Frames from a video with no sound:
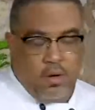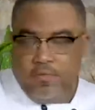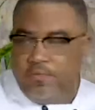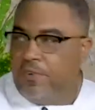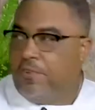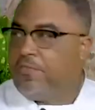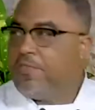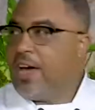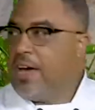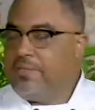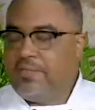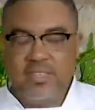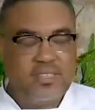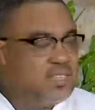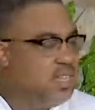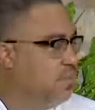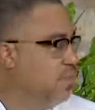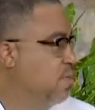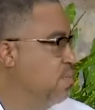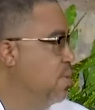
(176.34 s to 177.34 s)
for 5 to
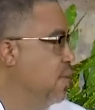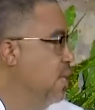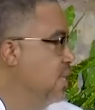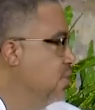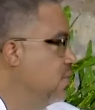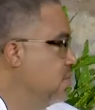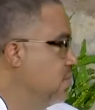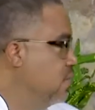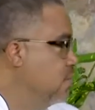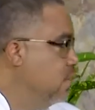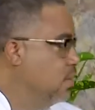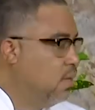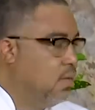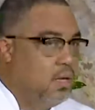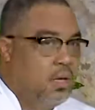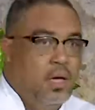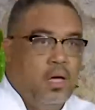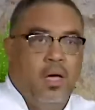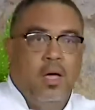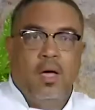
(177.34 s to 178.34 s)
7 minutes.
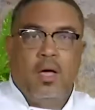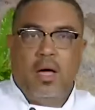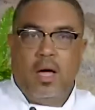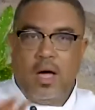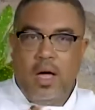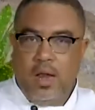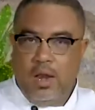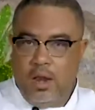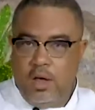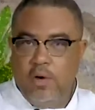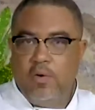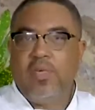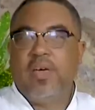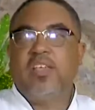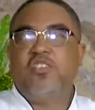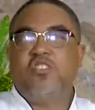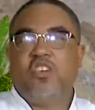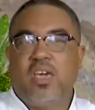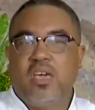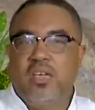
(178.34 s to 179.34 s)
Allow
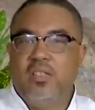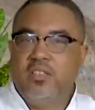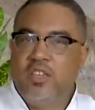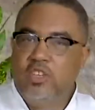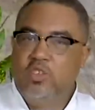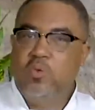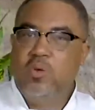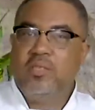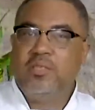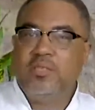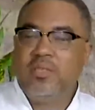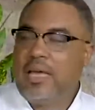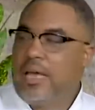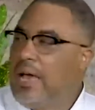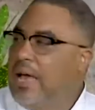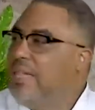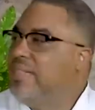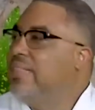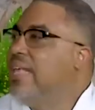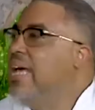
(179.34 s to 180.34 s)
that chicken to do its thing,
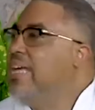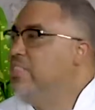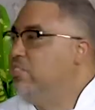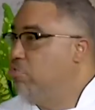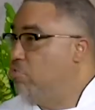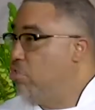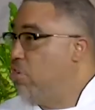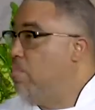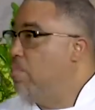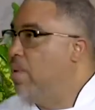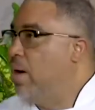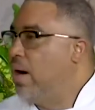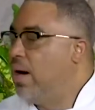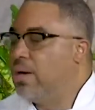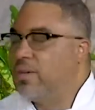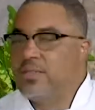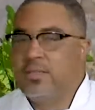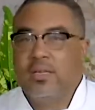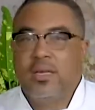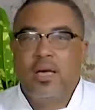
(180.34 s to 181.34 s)
get nice grill
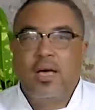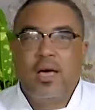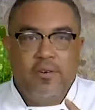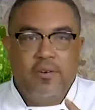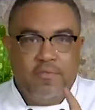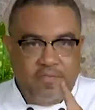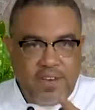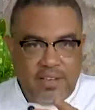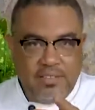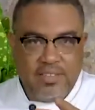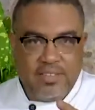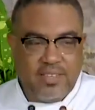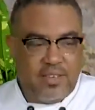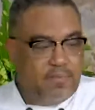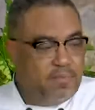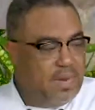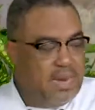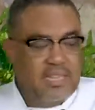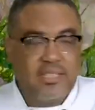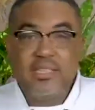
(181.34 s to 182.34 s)
marks. 5 to
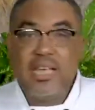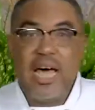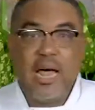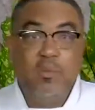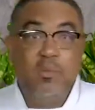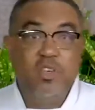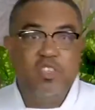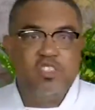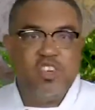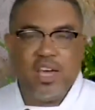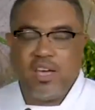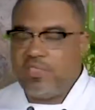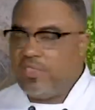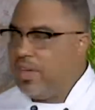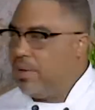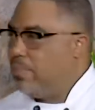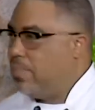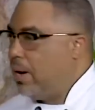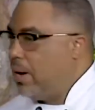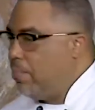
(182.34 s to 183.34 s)
7 minutes, and we check
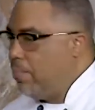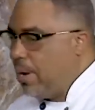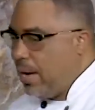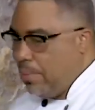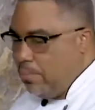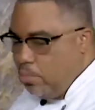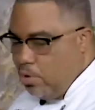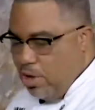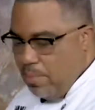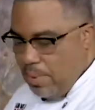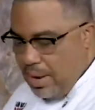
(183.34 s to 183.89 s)
that bad boy